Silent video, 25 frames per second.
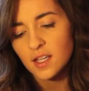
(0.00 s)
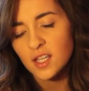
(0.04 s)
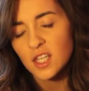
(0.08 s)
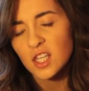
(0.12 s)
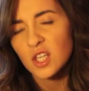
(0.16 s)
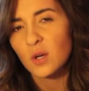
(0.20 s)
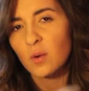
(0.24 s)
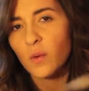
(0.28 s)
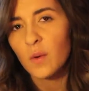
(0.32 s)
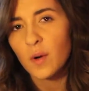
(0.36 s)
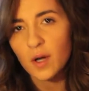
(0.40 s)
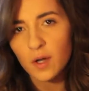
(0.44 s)

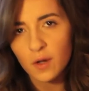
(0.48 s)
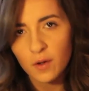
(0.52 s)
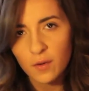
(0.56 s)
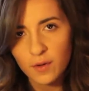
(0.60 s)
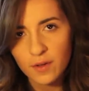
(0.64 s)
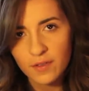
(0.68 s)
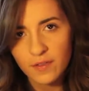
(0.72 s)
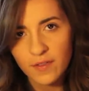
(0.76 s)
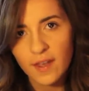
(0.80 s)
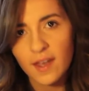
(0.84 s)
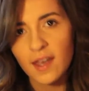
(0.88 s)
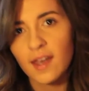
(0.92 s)
you work
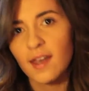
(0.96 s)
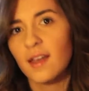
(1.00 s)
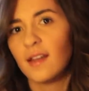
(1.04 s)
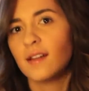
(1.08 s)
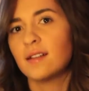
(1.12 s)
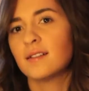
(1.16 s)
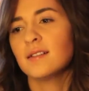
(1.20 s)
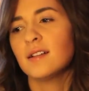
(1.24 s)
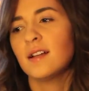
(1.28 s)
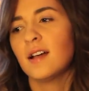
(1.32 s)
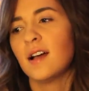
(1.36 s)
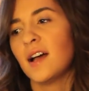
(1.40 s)
with it.
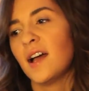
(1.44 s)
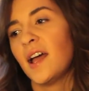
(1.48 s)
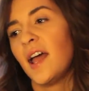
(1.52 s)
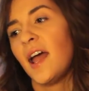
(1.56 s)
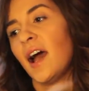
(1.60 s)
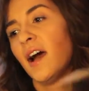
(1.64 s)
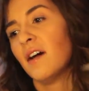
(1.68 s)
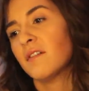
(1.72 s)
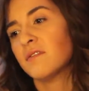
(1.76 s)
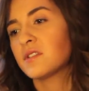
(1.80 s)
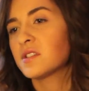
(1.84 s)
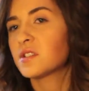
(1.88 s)
I
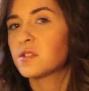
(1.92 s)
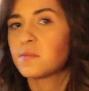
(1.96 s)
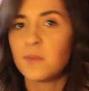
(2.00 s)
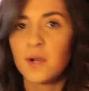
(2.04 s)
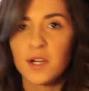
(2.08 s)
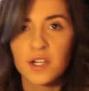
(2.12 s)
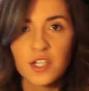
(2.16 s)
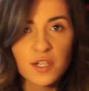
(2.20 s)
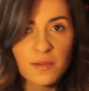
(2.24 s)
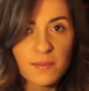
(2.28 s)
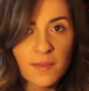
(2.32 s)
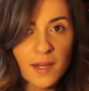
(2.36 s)
have this
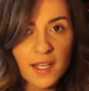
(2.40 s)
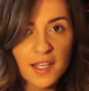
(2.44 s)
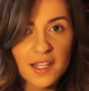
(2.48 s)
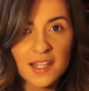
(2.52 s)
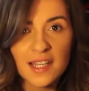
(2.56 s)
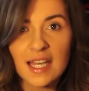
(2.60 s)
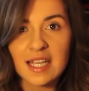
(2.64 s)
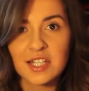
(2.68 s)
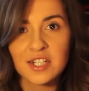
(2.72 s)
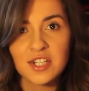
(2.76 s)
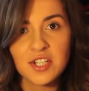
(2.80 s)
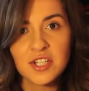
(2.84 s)
brush in my
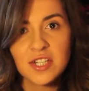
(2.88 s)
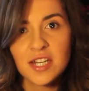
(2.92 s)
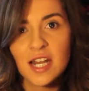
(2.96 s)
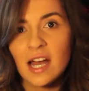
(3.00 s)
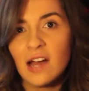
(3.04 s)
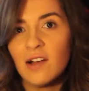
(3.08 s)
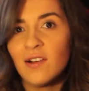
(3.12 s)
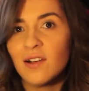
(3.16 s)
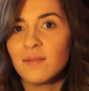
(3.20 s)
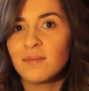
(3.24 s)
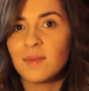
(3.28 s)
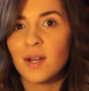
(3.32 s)
collection
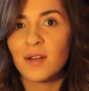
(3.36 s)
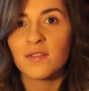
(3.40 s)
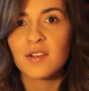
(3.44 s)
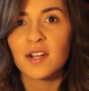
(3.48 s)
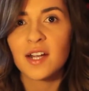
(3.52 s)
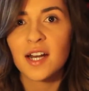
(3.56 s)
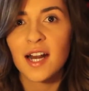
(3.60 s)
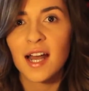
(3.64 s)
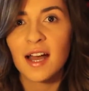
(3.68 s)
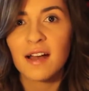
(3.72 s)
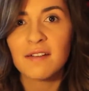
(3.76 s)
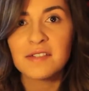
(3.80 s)
now. I'm never
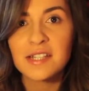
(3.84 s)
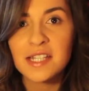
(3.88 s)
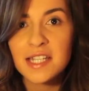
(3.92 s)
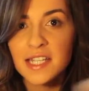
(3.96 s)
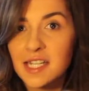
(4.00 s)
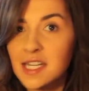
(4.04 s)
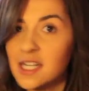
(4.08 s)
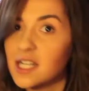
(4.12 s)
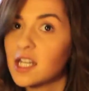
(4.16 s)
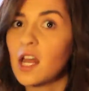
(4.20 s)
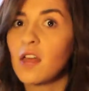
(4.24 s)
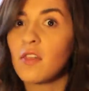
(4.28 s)
gonna have to
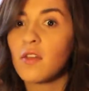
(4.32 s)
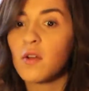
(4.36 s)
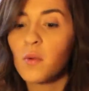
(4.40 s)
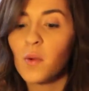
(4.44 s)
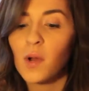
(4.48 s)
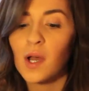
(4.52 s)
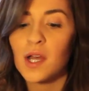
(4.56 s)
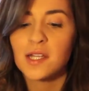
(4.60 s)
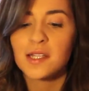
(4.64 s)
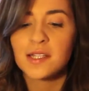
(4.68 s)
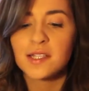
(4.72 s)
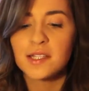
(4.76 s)
get another
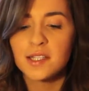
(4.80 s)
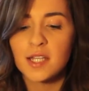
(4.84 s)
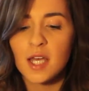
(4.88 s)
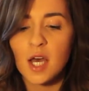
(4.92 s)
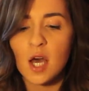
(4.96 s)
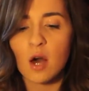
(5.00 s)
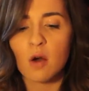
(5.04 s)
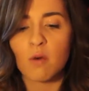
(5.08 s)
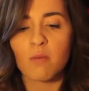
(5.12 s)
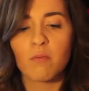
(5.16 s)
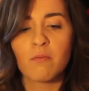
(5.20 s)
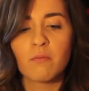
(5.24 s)
one,
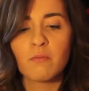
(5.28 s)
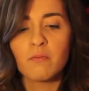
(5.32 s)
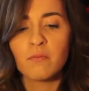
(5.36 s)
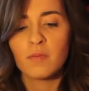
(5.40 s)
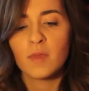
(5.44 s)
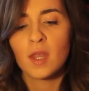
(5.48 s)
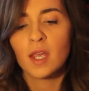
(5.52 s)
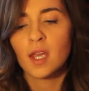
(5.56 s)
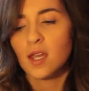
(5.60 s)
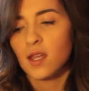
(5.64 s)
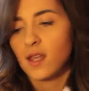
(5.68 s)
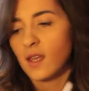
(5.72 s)
so
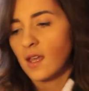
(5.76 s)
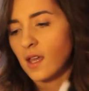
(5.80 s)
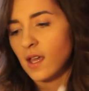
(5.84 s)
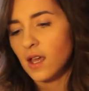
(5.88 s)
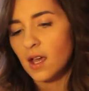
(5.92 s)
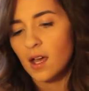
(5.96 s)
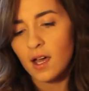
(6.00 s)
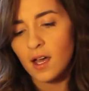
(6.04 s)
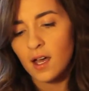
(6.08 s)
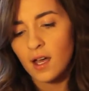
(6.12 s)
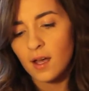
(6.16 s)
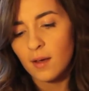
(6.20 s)

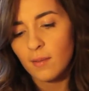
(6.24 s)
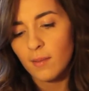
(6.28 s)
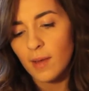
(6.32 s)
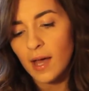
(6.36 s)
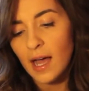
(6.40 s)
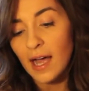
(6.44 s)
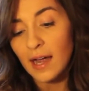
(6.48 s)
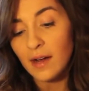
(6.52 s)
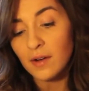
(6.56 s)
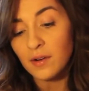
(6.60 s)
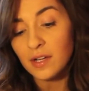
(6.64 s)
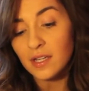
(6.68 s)

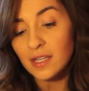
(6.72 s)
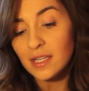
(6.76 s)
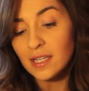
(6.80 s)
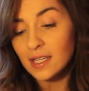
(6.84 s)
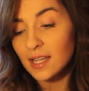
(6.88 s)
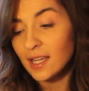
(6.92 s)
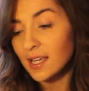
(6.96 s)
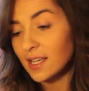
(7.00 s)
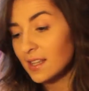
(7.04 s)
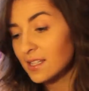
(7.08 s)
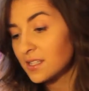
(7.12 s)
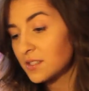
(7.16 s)
I
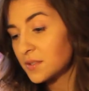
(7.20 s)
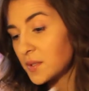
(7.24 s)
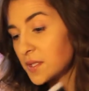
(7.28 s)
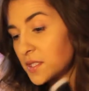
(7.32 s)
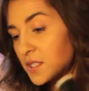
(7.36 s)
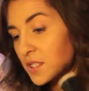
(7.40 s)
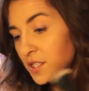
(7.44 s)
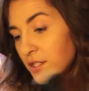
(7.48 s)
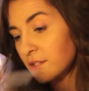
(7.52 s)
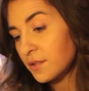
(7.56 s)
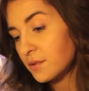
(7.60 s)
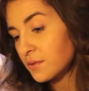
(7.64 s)
really like this one
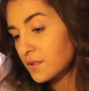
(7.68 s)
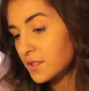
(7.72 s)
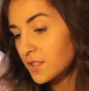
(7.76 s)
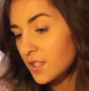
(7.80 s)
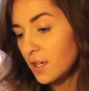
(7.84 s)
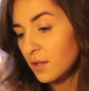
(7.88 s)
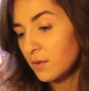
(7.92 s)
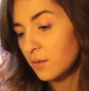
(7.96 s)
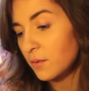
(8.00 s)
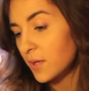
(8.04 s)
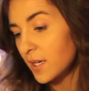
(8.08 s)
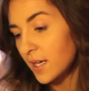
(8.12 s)
too,
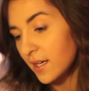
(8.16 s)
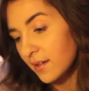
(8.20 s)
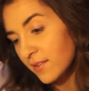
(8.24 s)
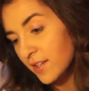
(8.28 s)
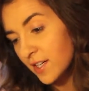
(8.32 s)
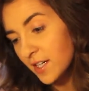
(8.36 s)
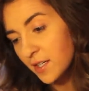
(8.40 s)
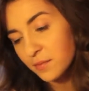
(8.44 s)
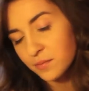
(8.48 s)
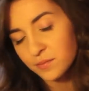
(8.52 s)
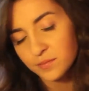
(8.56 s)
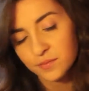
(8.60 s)
so whatever.
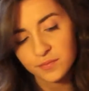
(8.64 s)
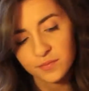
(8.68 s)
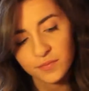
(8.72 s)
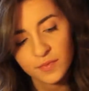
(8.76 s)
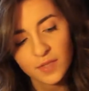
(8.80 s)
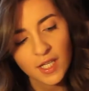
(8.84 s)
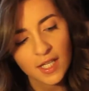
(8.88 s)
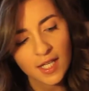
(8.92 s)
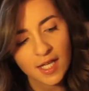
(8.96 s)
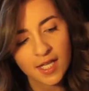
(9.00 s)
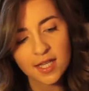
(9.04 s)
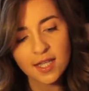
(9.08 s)

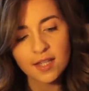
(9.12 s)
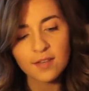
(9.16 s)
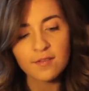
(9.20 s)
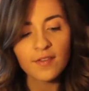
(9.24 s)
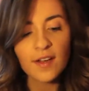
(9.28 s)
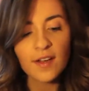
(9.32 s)
And then